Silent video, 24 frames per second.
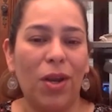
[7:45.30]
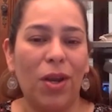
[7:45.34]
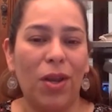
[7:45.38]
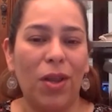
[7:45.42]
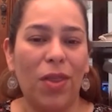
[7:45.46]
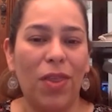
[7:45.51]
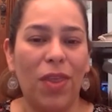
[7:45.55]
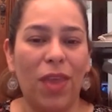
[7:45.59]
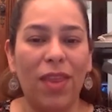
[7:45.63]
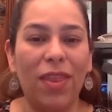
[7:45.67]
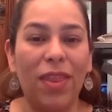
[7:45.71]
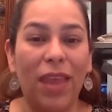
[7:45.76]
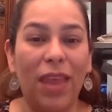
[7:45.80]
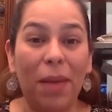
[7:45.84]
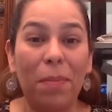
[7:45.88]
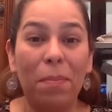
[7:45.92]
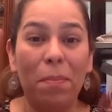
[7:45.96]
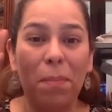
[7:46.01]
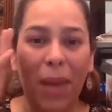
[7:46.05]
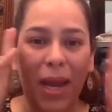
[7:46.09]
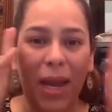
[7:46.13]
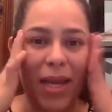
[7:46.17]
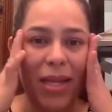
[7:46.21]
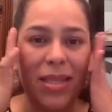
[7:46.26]
that
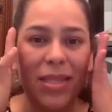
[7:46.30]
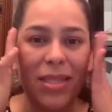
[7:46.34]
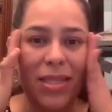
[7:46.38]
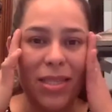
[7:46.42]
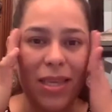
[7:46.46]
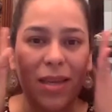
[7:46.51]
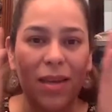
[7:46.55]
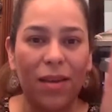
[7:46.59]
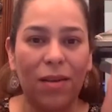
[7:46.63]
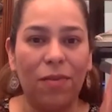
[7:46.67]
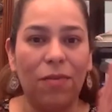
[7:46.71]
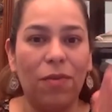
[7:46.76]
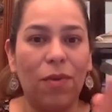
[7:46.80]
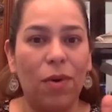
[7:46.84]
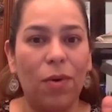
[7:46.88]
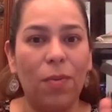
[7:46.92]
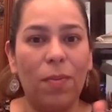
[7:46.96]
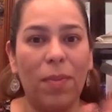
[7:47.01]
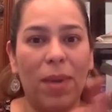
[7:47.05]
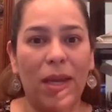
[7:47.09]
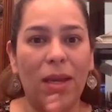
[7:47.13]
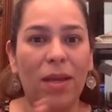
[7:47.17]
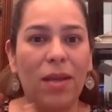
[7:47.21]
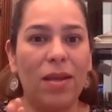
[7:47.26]
mindset of, oh
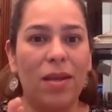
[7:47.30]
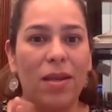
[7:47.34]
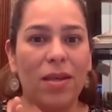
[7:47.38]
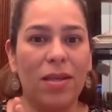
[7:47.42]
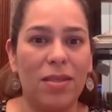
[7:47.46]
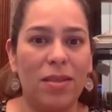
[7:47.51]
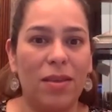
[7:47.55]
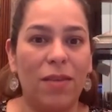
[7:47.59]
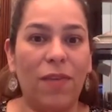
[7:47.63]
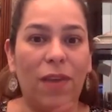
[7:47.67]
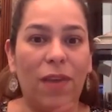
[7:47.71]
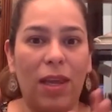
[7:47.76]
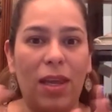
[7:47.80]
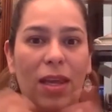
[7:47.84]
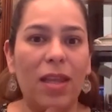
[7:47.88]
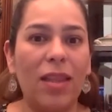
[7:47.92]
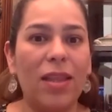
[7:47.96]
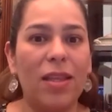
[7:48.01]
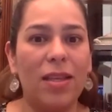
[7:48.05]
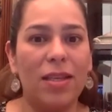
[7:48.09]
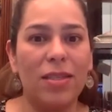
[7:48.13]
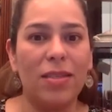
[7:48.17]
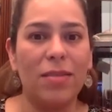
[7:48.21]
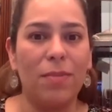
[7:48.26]
my goodness, if I eat
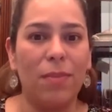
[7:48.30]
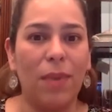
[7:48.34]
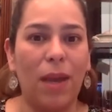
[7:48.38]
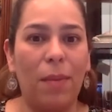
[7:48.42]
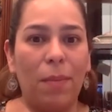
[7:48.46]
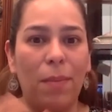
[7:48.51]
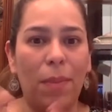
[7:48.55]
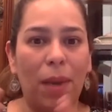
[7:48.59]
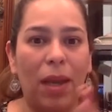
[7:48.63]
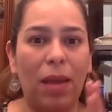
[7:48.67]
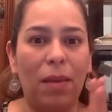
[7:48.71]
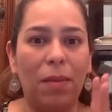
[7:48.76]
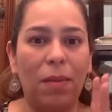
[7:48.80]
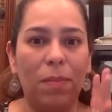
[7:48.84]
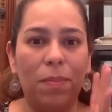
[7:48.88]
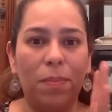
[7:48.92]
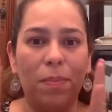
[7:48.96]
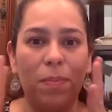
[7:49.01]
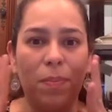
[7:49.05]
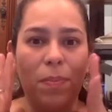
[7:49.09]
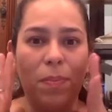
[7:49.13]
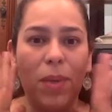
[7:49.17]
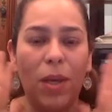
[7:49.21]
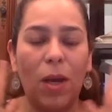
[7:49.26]
this, I might
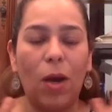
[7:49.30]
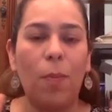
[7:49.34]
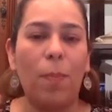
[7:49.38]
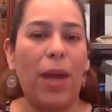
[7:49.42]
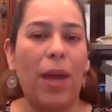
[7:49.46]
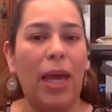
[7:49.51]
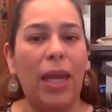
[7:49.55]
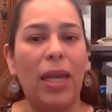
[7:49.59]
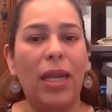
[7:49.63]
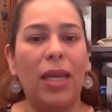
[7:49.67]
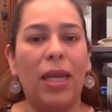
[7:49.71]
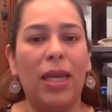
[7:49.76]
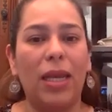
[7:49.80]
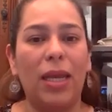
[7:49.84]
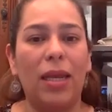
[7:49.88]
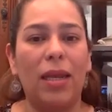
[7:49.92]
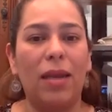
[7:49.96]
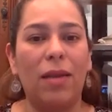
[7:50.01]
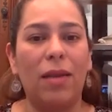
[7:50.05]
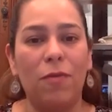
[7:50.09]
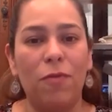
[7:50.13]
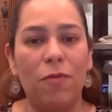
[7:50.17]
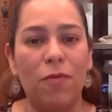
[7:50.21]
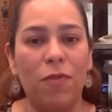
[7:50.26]
be all panicky and
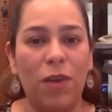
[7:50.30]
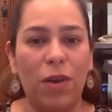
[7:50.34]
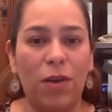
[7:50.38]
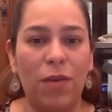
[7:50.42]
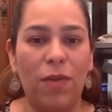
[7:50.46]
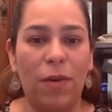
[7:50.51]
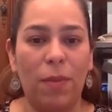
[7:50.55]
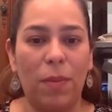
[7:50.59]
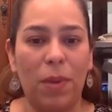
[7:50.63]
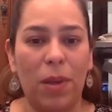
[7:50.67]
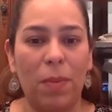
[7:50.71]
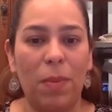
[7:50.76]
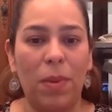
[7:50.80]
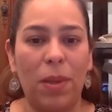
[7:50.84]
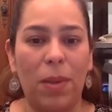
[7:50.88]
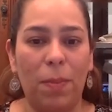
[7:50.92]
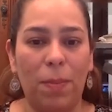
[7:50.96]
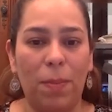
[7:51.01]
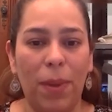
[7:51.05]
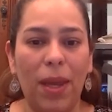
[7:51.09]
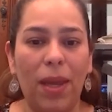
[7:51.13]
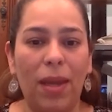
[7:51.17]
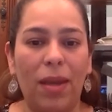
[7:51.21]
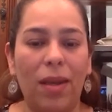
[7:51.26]
in fear if I'm going to be in
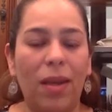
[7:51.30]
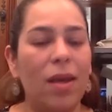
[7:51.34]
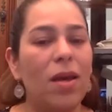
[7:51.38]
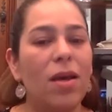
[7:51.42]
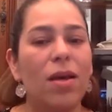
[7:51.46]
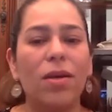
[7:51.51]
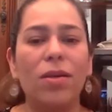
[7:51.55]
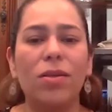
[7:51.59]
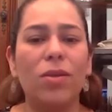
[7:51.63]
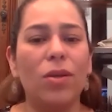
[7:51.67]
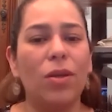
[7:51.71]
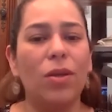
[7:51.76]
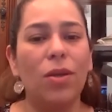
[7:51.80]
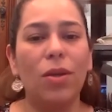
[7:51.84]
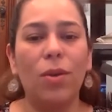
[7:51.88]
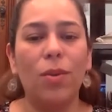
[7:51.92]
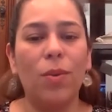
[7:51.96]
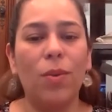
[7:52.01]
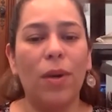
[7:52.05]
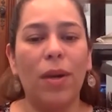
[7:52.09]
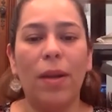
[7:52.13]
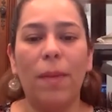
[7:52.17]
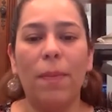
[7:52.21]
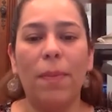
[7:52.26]
pain. So you know
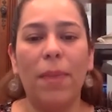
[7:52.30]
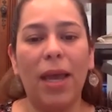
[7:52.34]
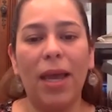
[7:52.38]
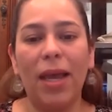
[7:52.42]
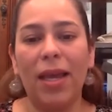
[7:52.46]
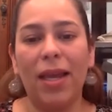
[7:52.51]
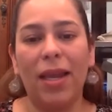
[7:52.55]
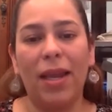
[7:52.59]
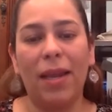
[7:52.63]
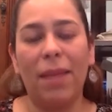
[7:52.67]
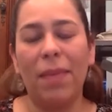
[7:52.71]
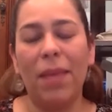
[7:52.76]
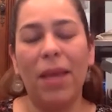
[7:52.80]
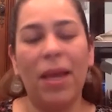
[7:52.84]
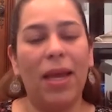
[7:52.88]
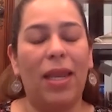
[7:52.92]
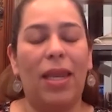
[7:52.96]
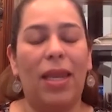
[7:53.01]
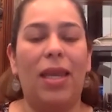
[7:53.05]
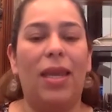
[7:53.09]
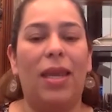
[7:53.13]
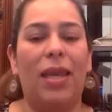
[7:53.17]
what? I'm not good. I'm not going to eat